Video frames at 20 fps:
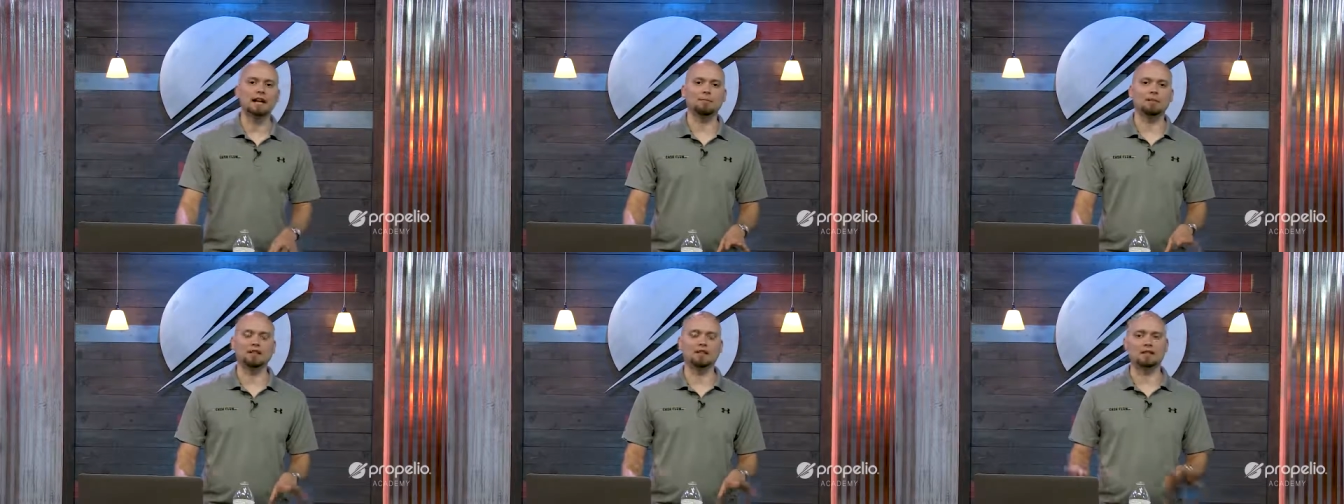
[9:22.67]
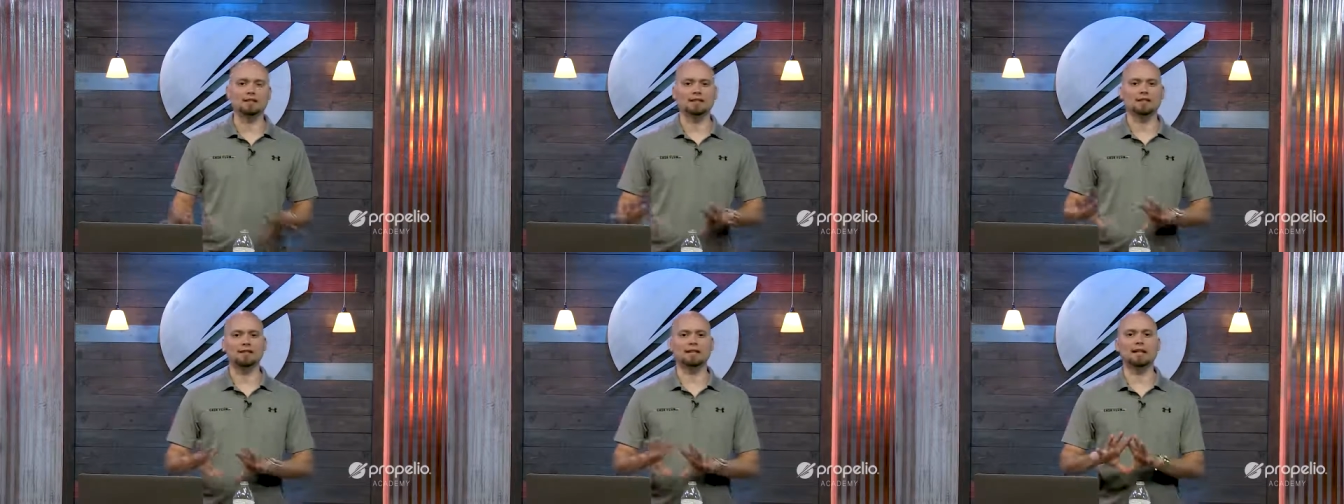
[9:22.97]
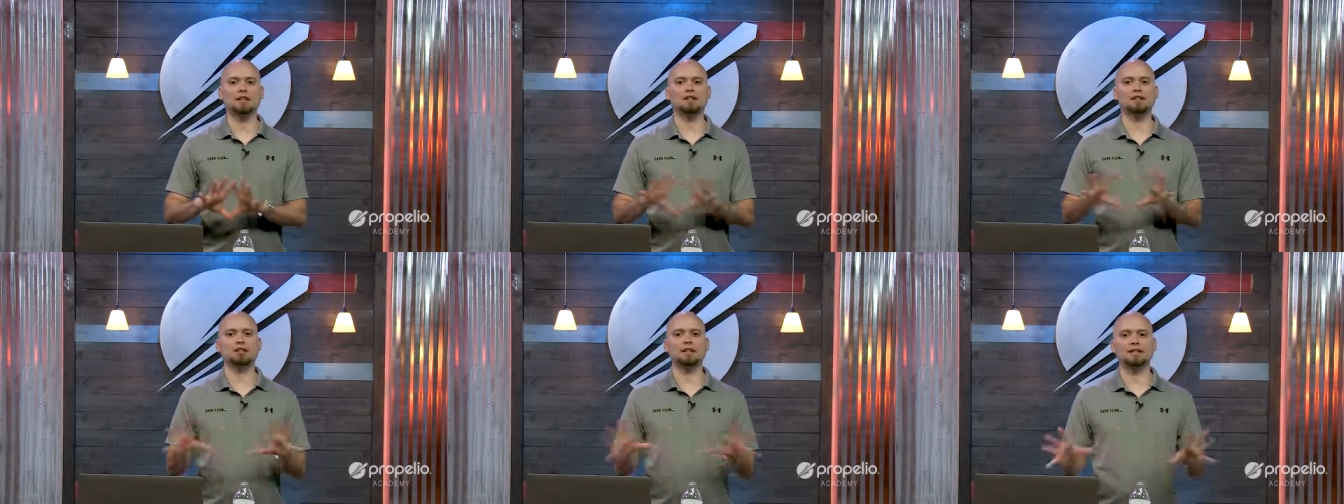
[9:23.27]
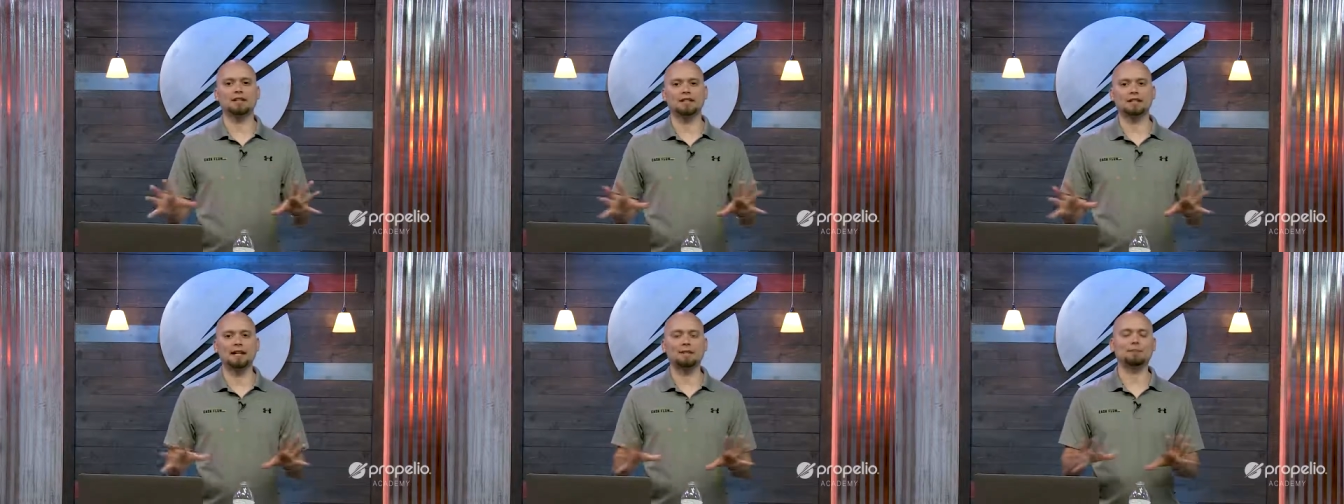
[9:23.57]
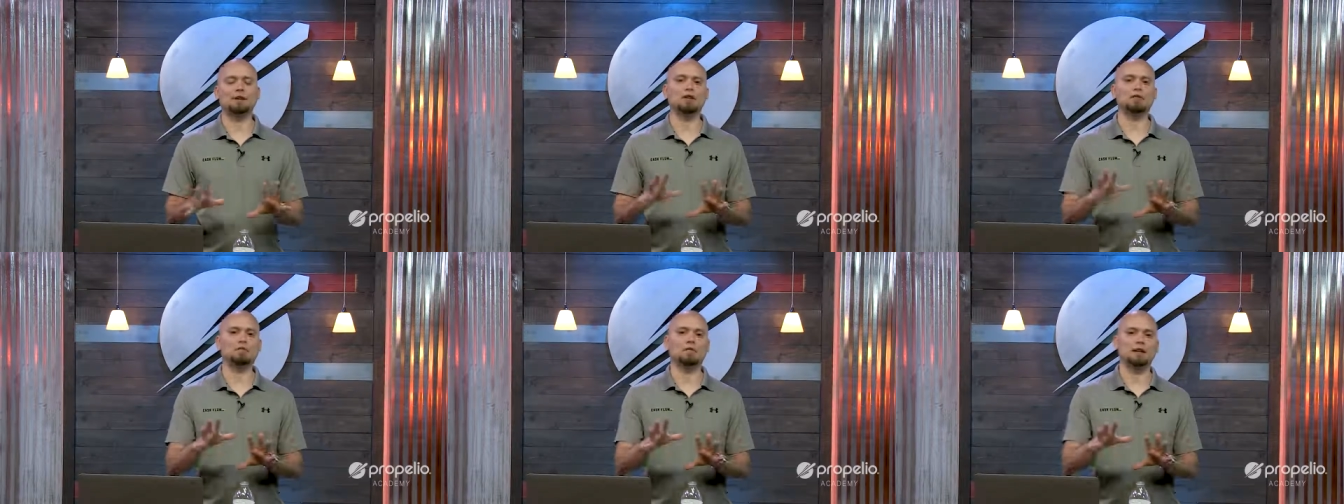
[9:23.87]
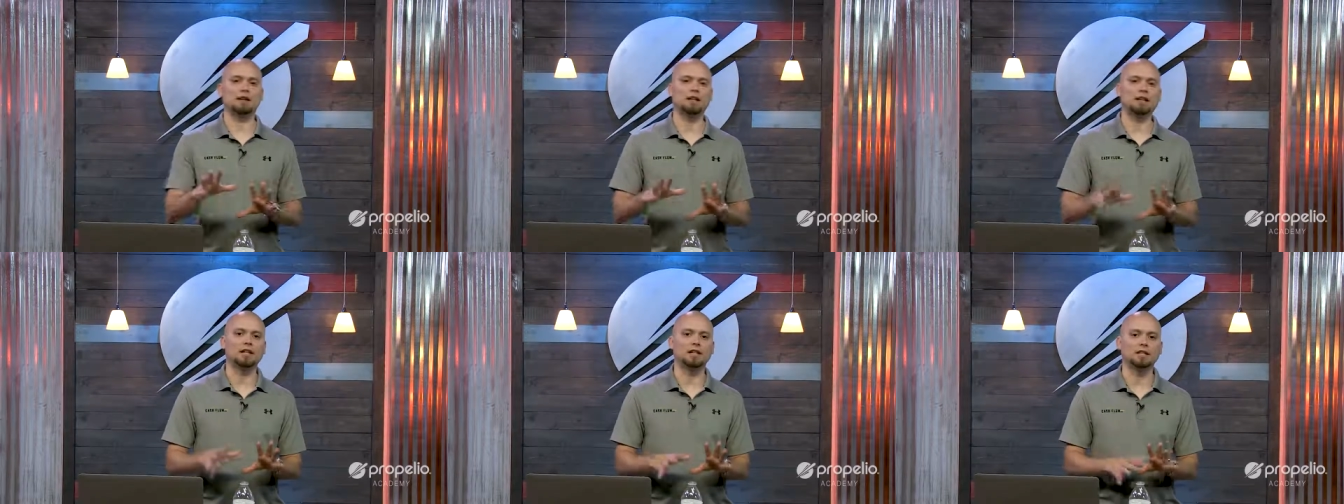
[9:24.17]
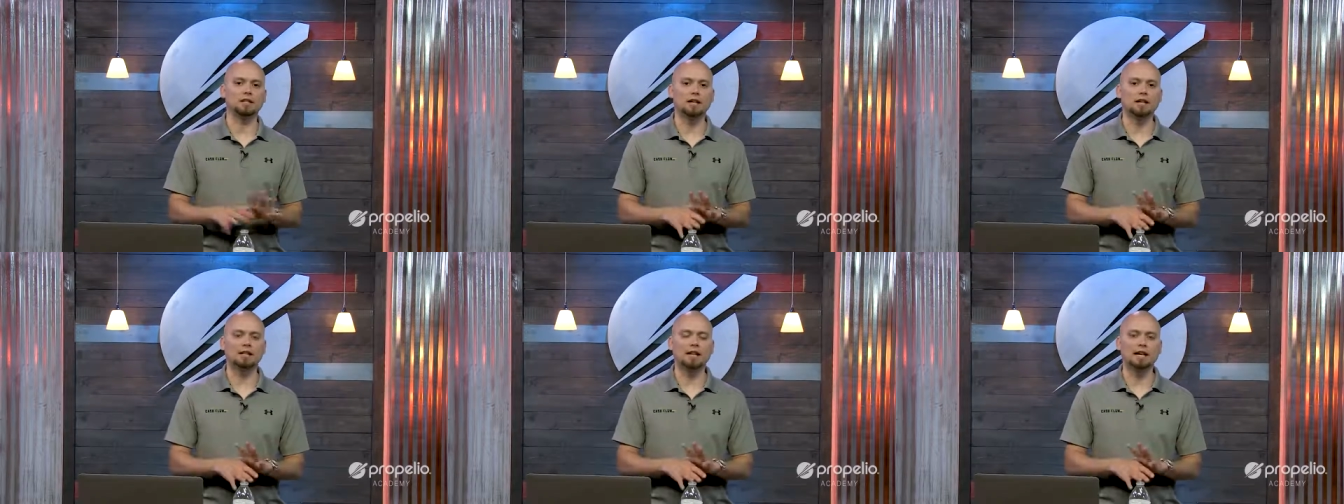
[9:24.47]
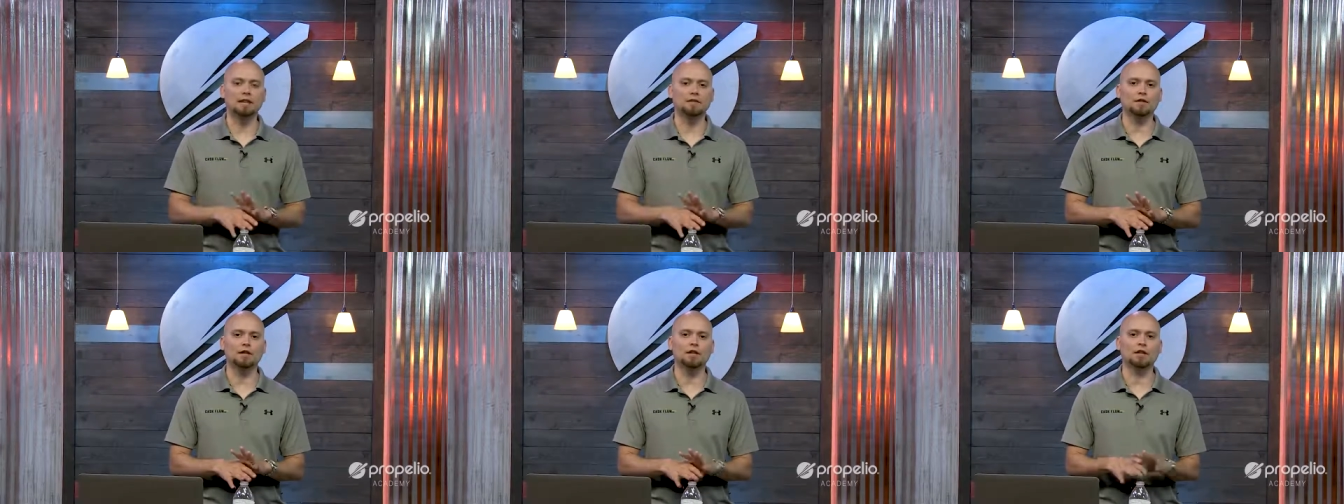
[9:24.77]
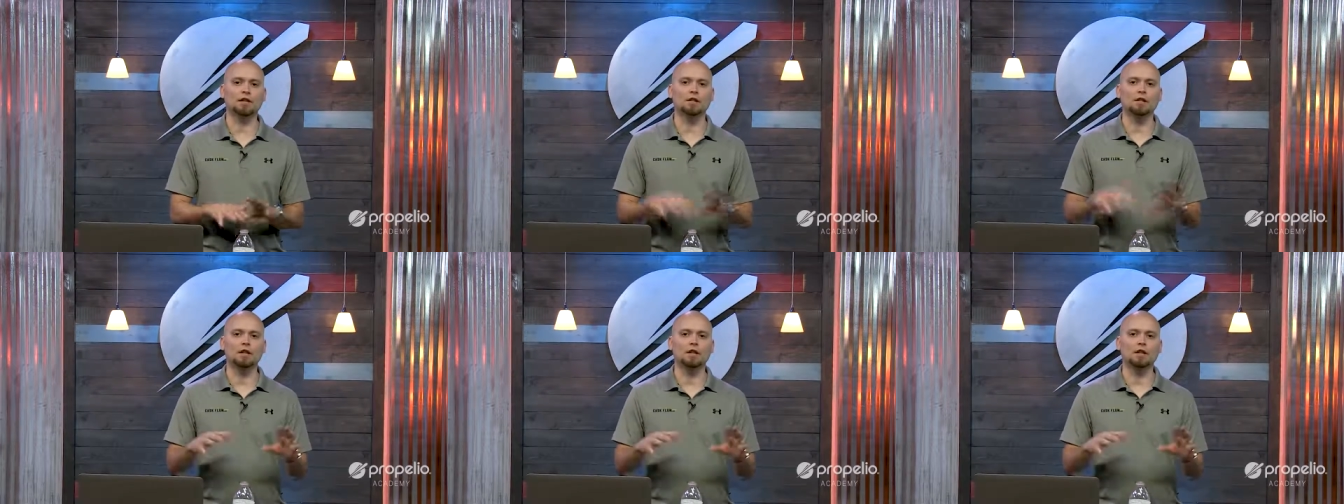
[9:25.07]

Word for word: because it's essentially the same, but I, I you know, I'd like for you to,